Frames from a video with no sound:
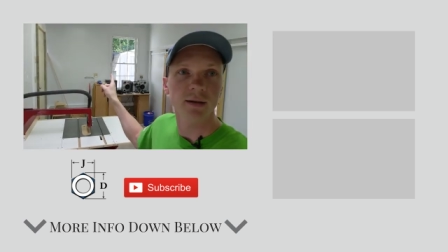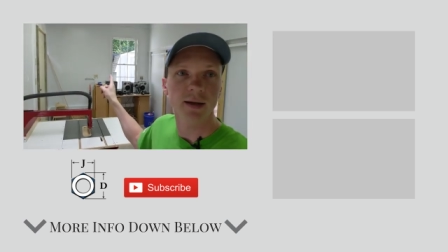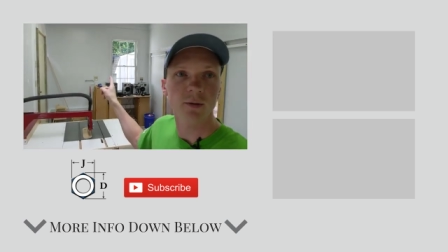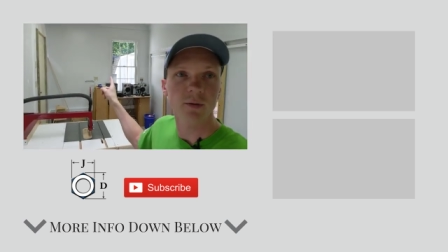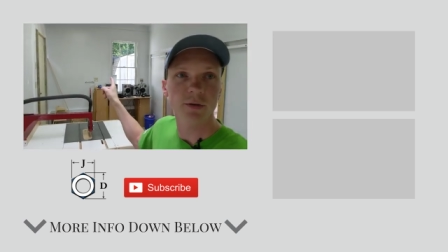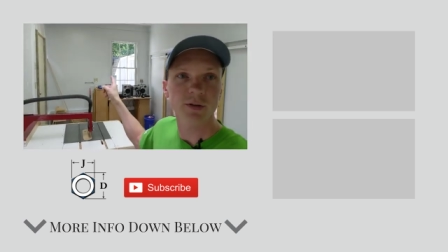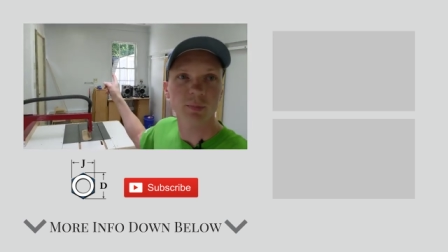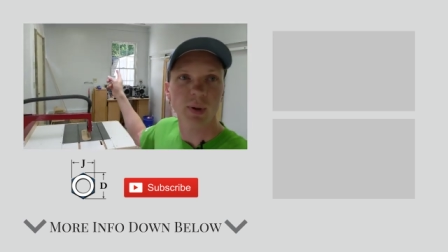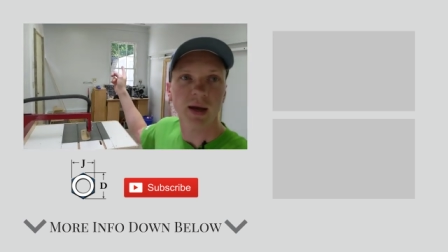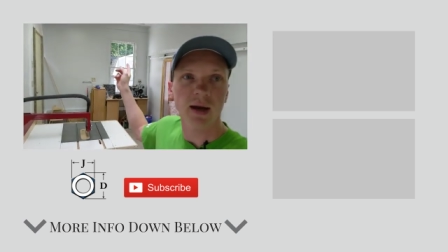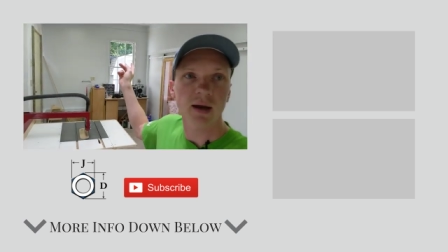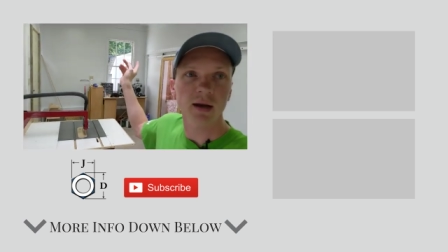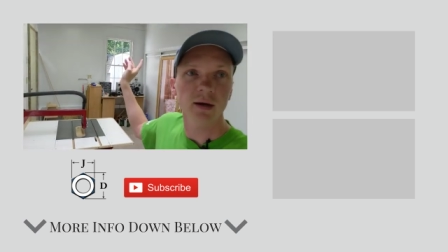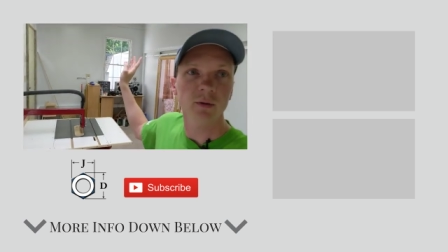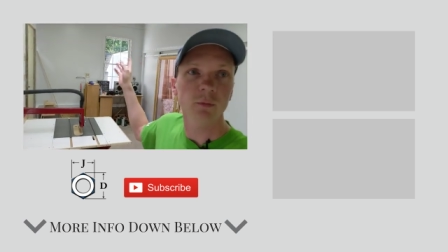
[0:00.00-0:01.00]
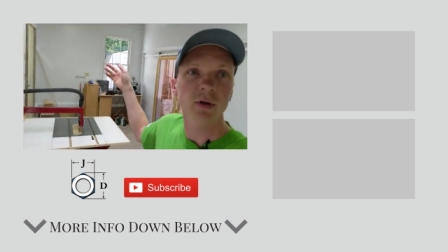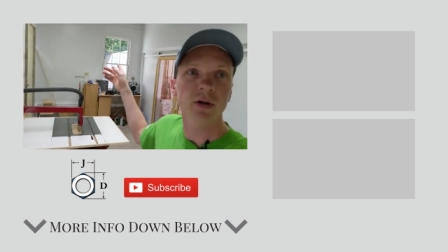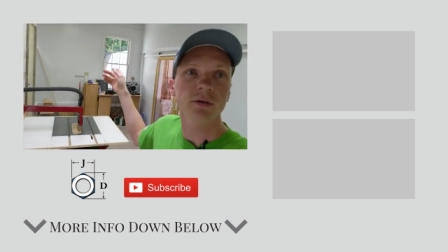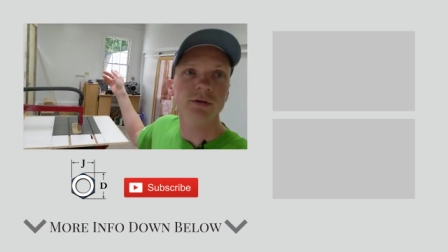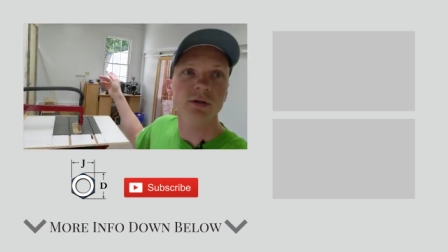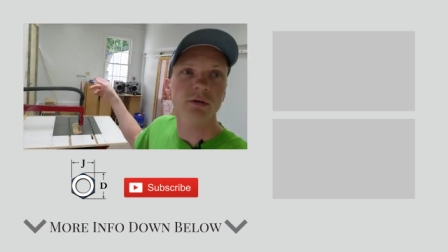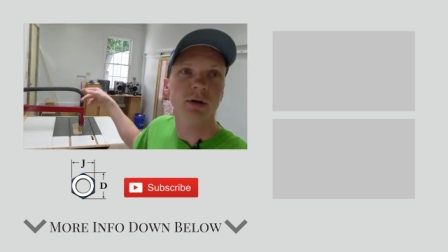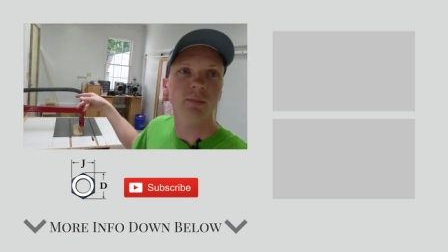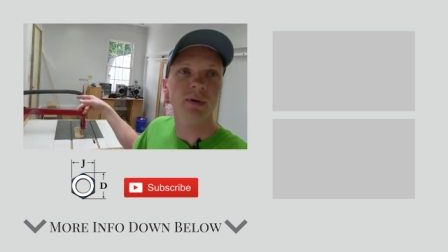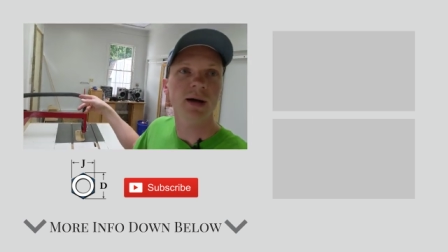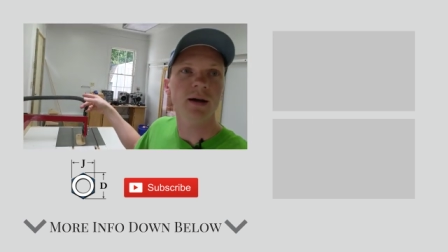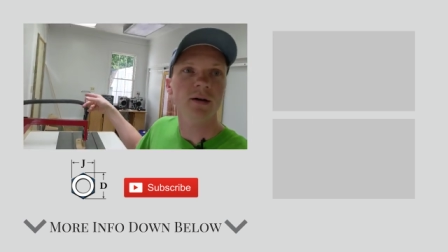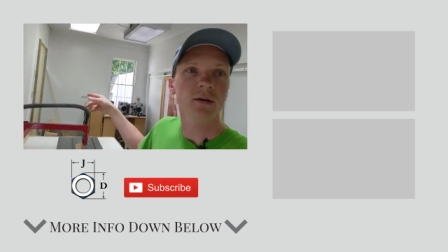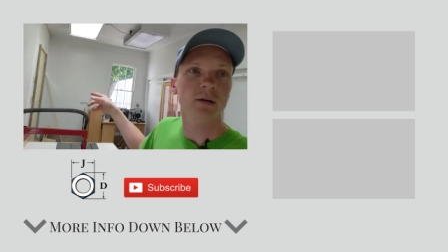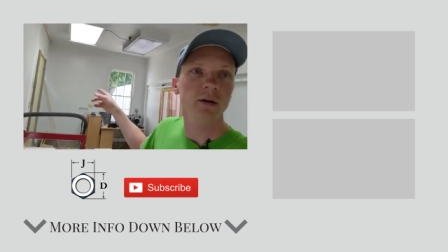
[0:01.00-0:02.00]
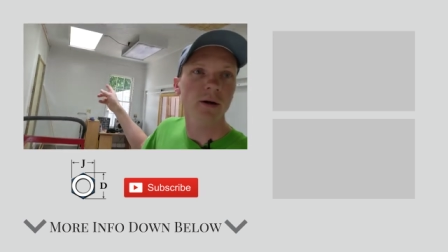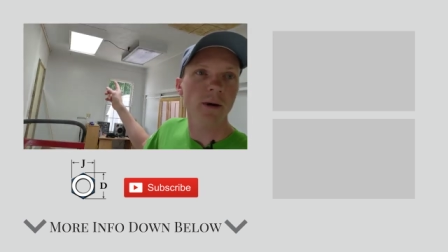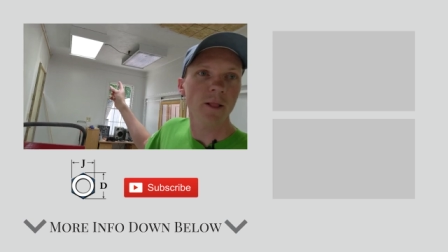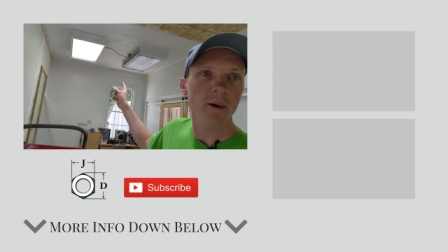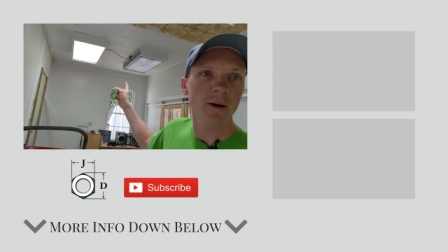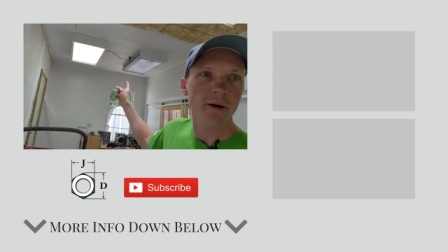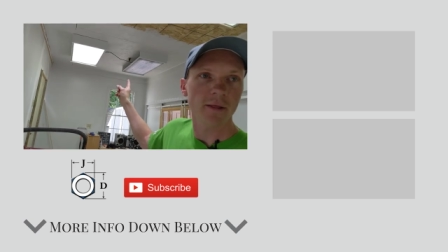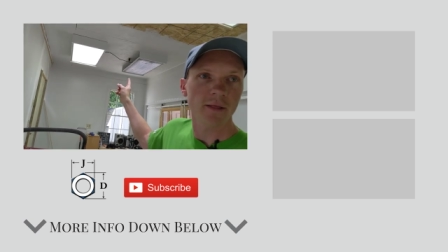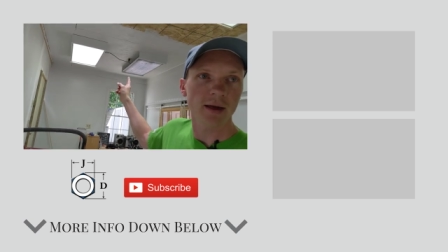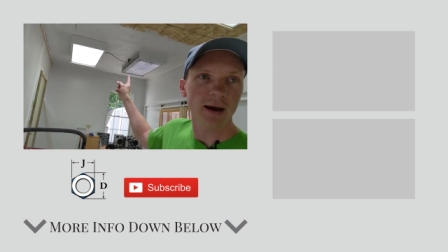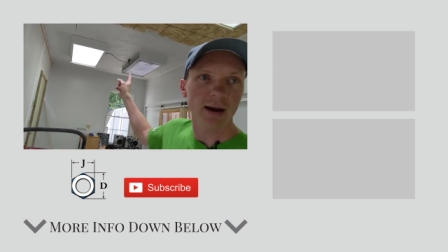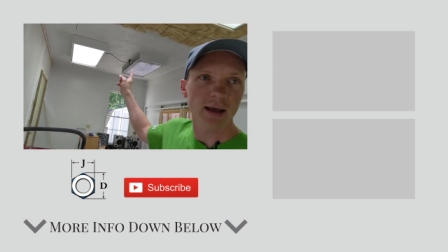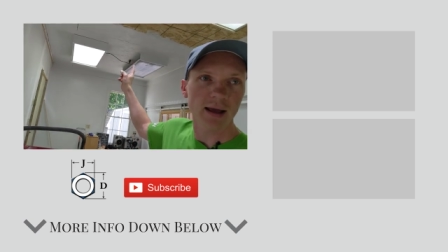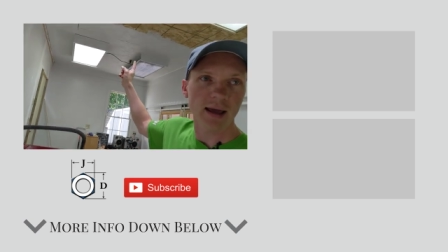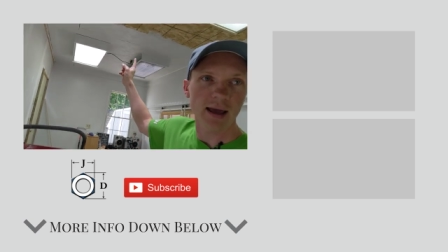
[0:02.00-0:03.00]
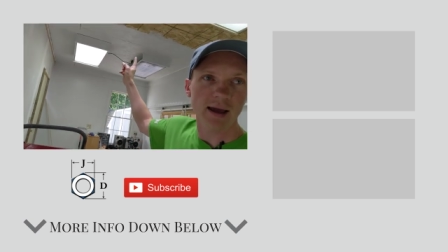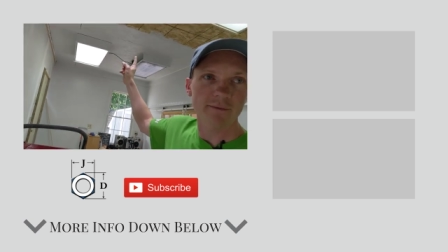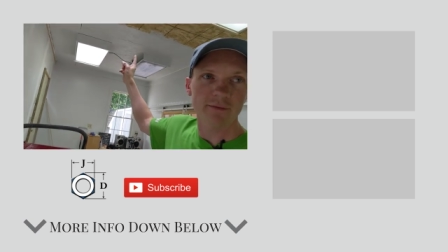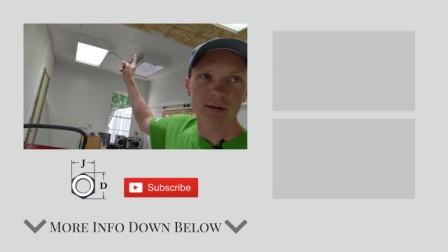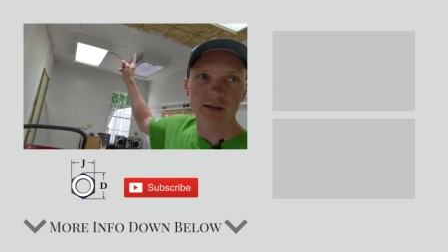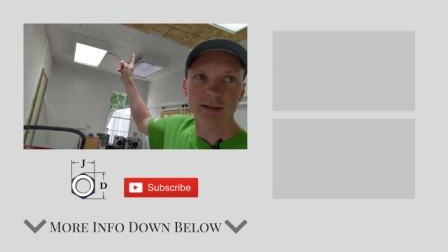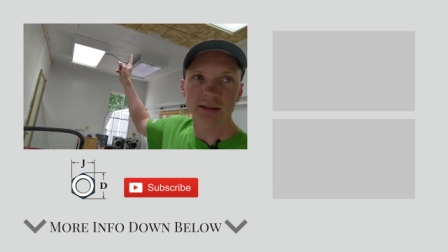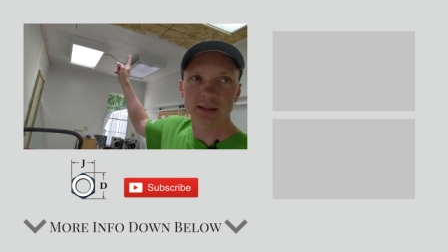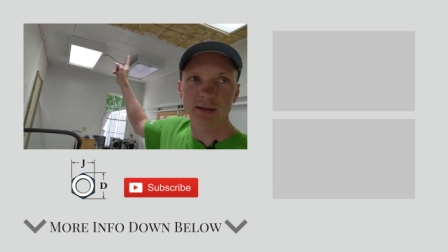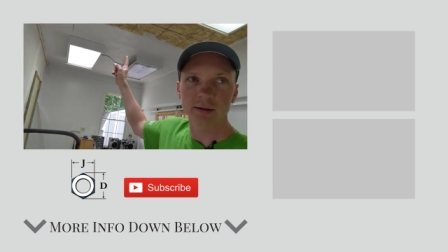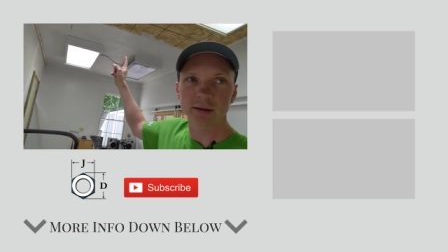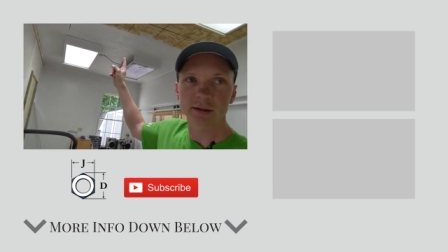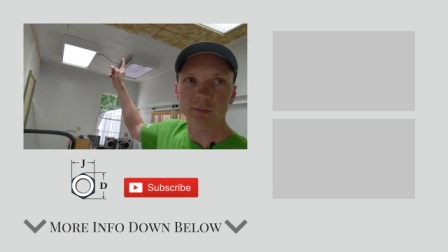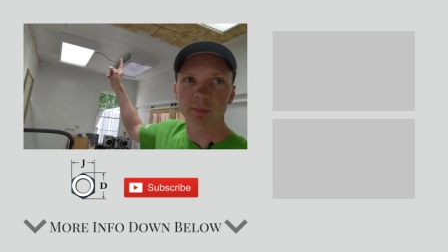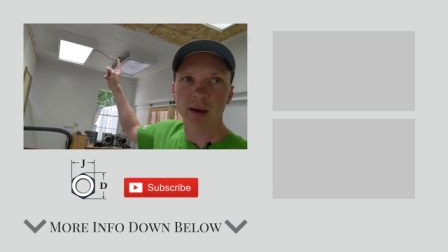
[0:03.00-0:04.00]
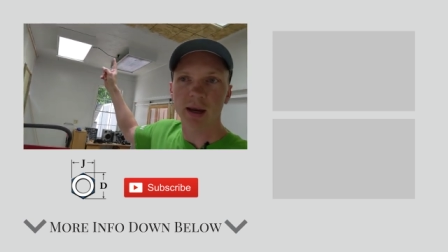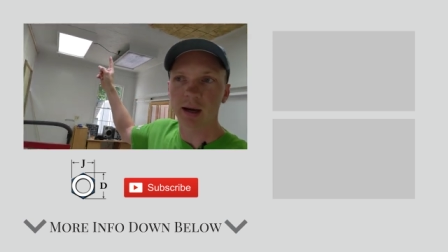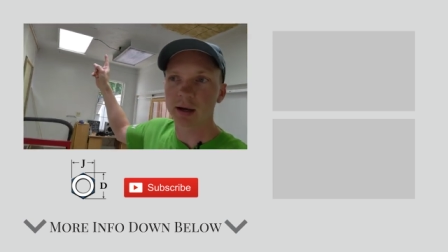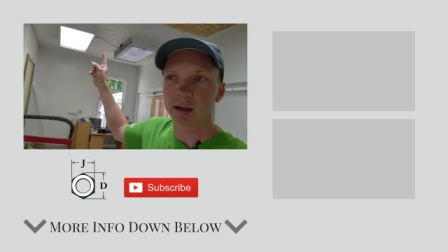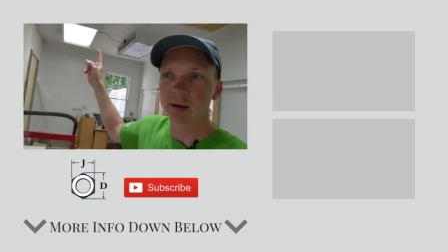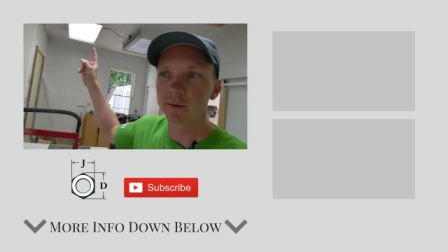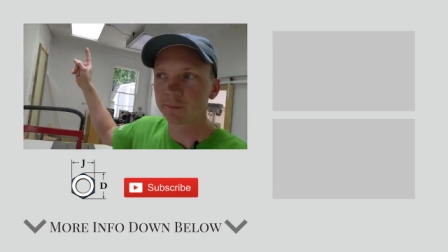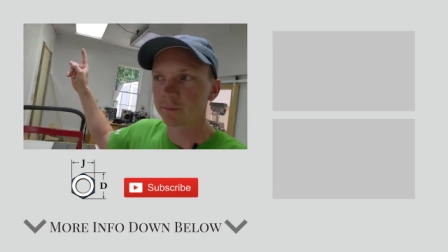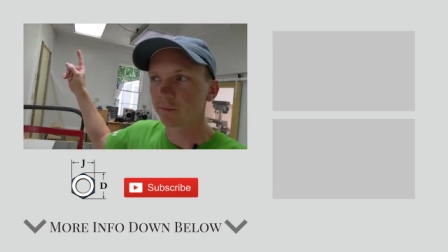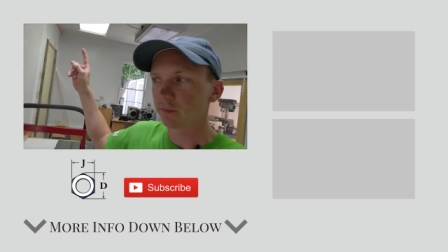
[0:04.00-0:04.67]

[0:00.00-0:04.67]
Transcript: That wall's painted, windows trimmed out, that half of the ceiling is painted.